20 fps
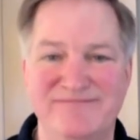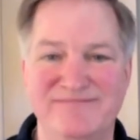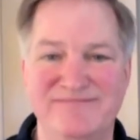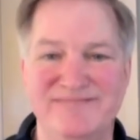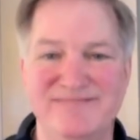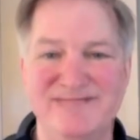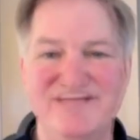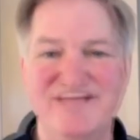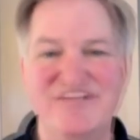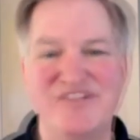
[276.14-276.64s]

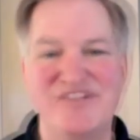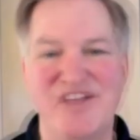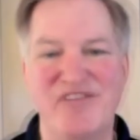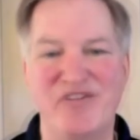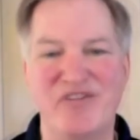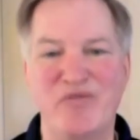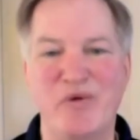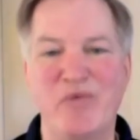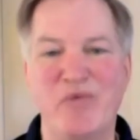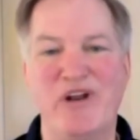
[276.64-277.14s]
As ever,
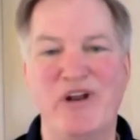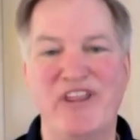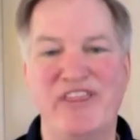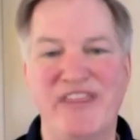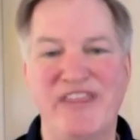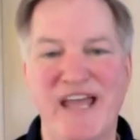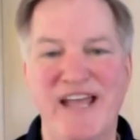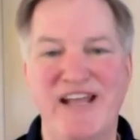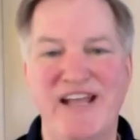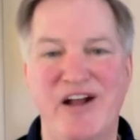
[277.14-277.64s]
we want to
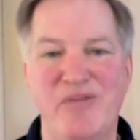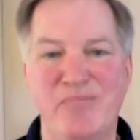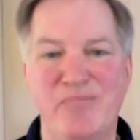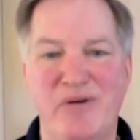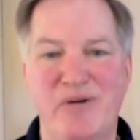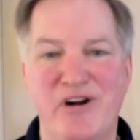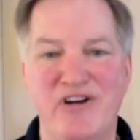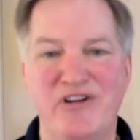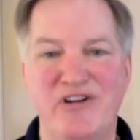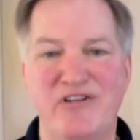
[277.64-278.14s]
thank our
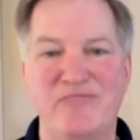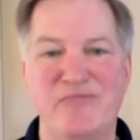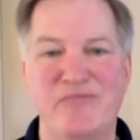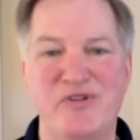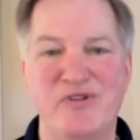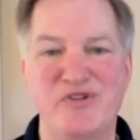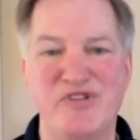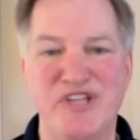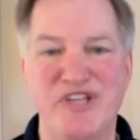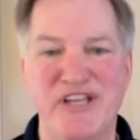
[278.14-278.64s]
partner
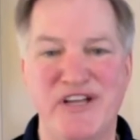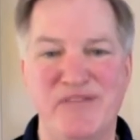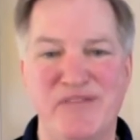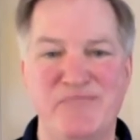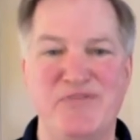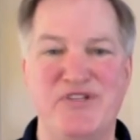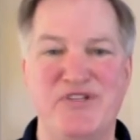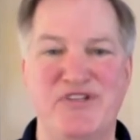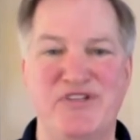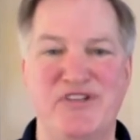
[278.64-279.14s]

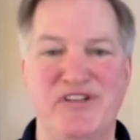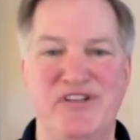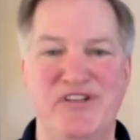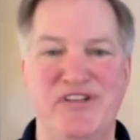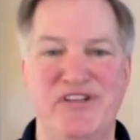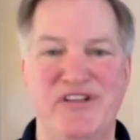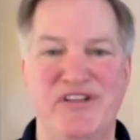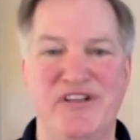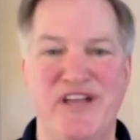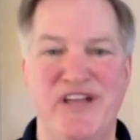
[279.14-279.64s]
museums
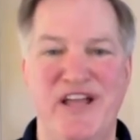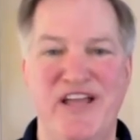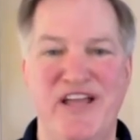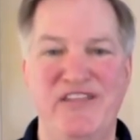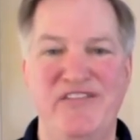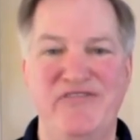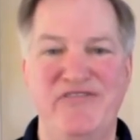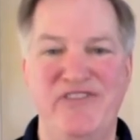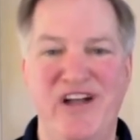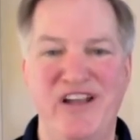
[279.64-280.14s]
and
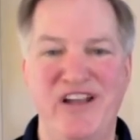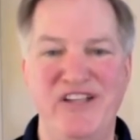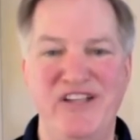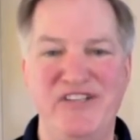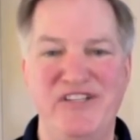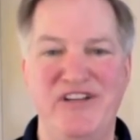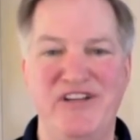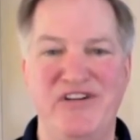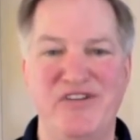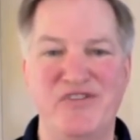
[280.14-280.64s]
the
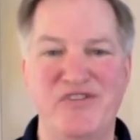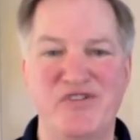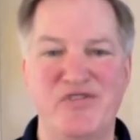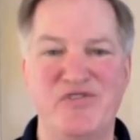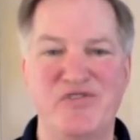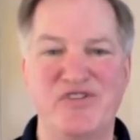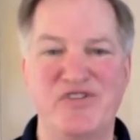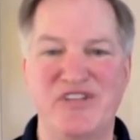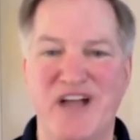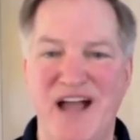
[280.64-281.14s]
volunteers
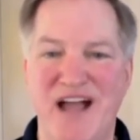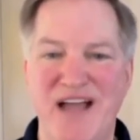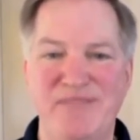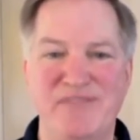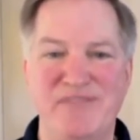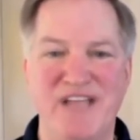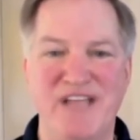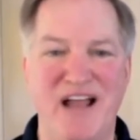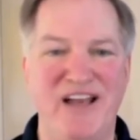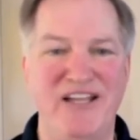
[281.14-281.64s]
whose time,
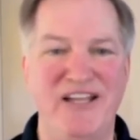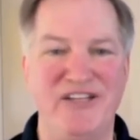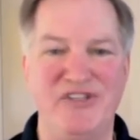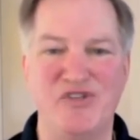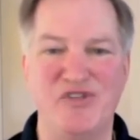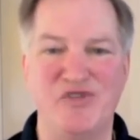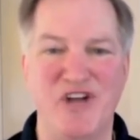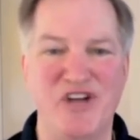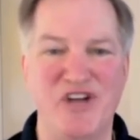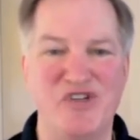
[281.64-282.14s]
talent, and
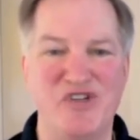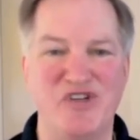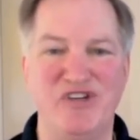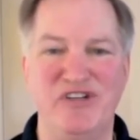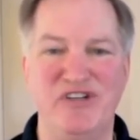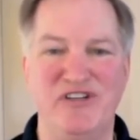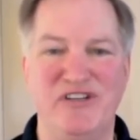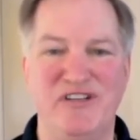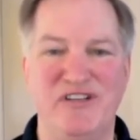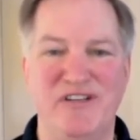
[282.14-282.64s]

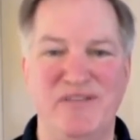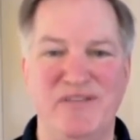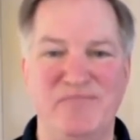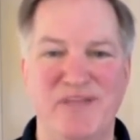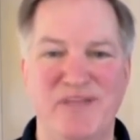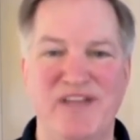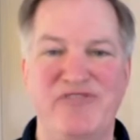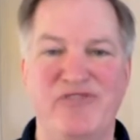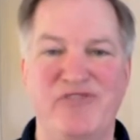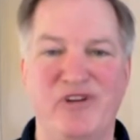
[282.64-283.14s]
treasure
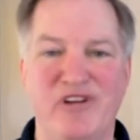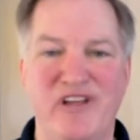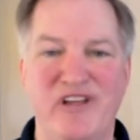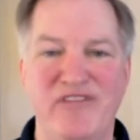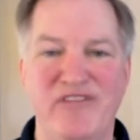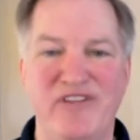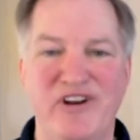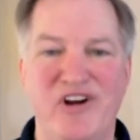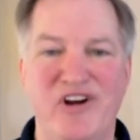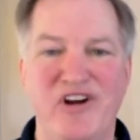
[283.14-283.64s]
make For
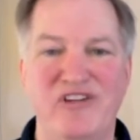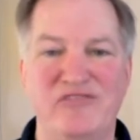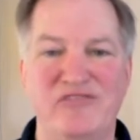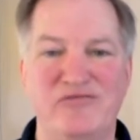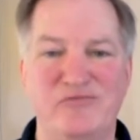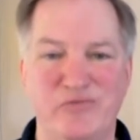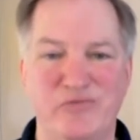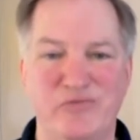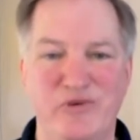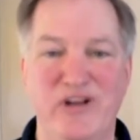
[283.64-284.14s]
Love and Art
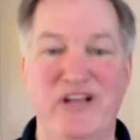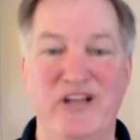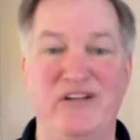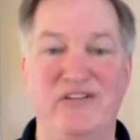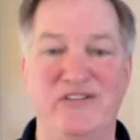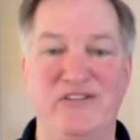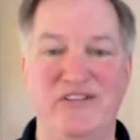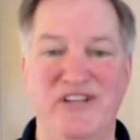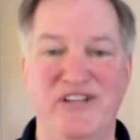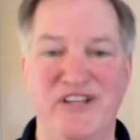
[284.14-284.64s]

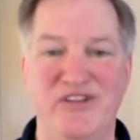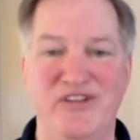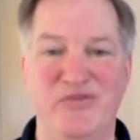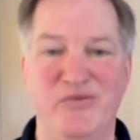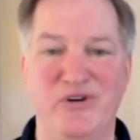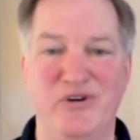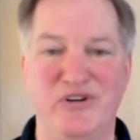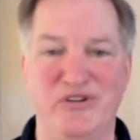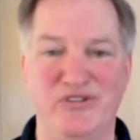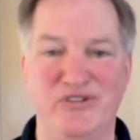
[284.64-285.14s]
real in the
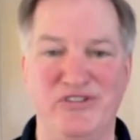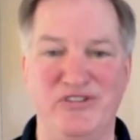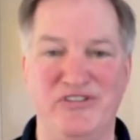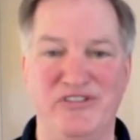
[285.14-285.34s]
world.